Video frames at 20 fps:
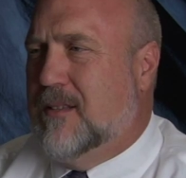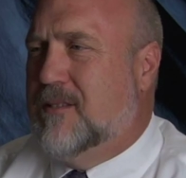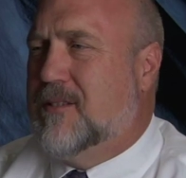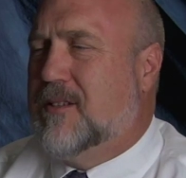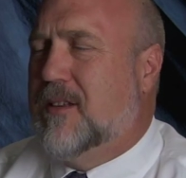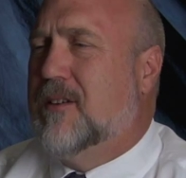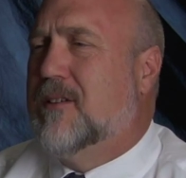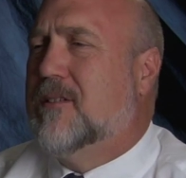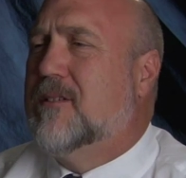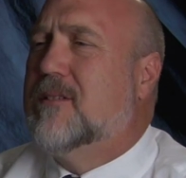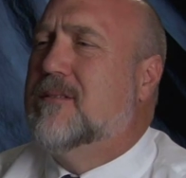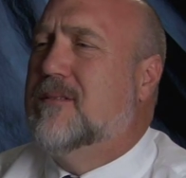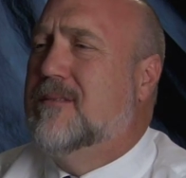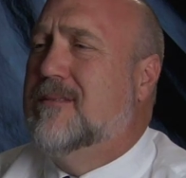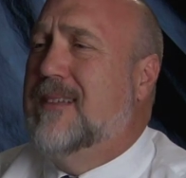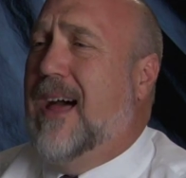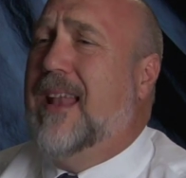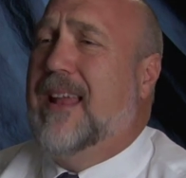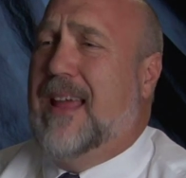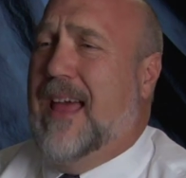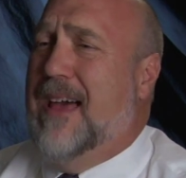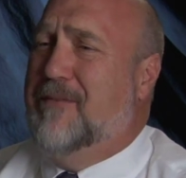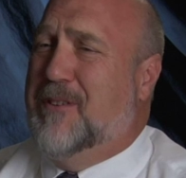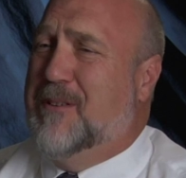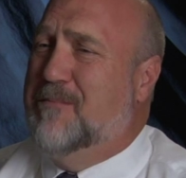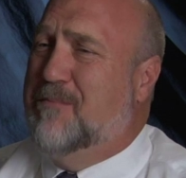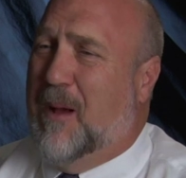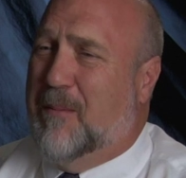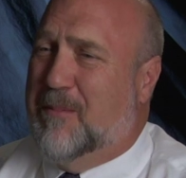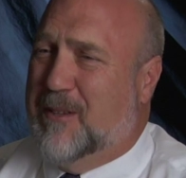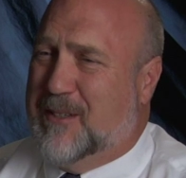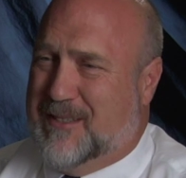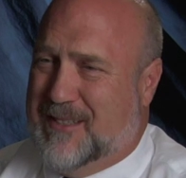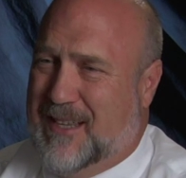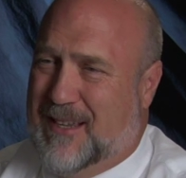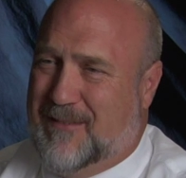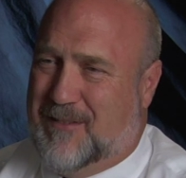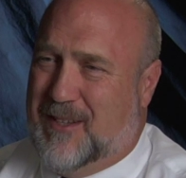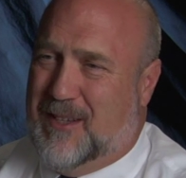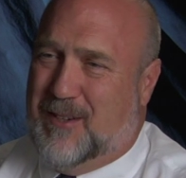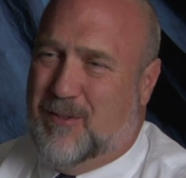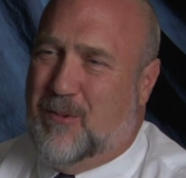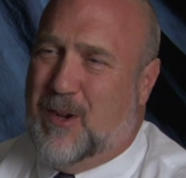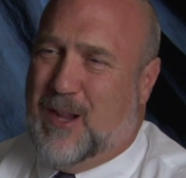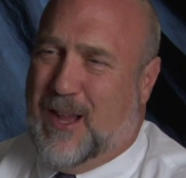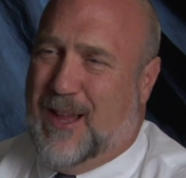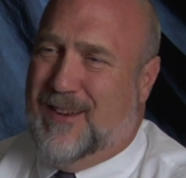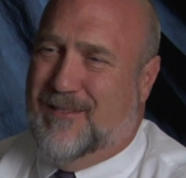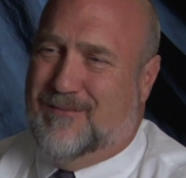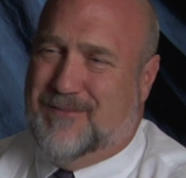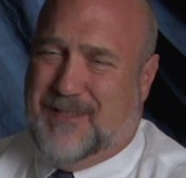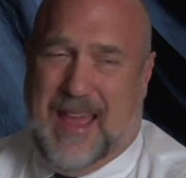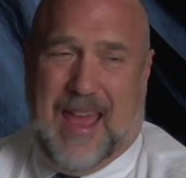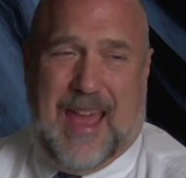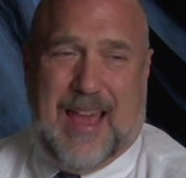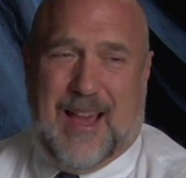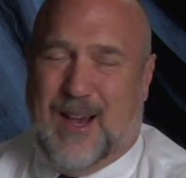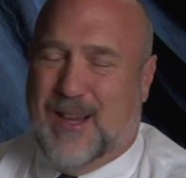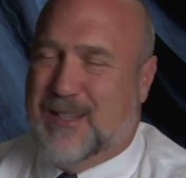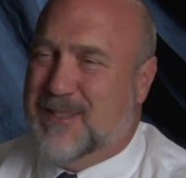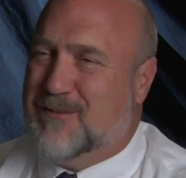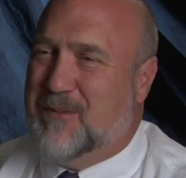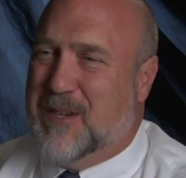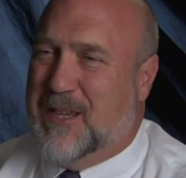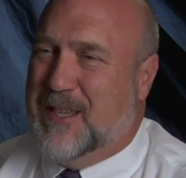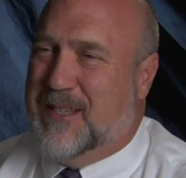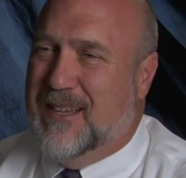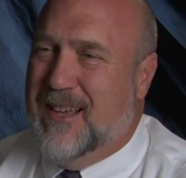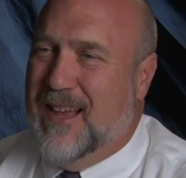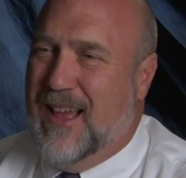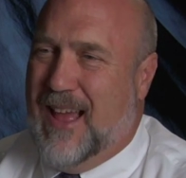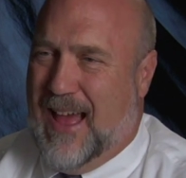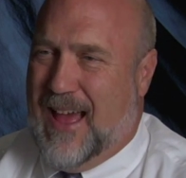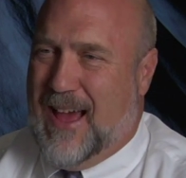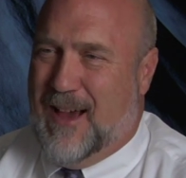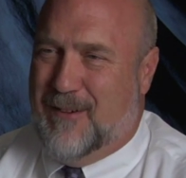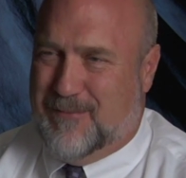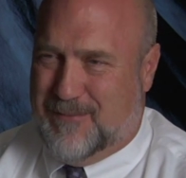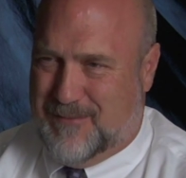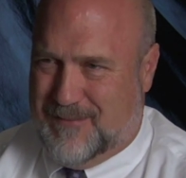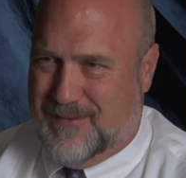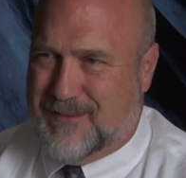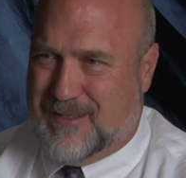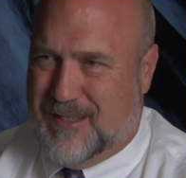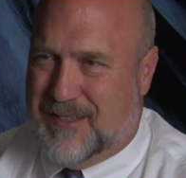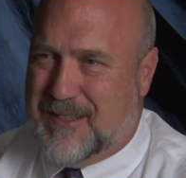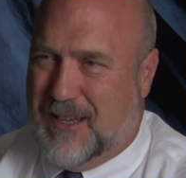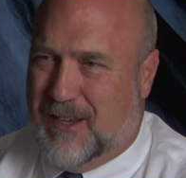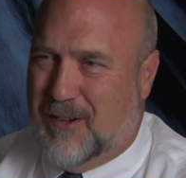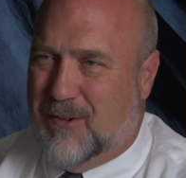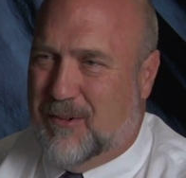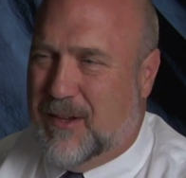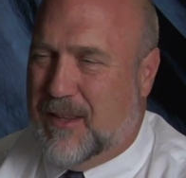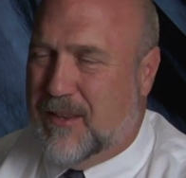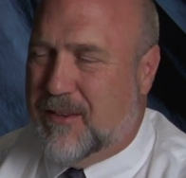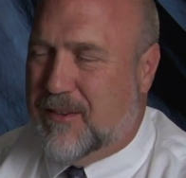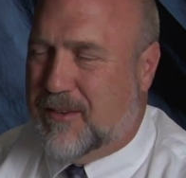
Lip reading: Consider not having public safety, what kind of chaos we'd have to deal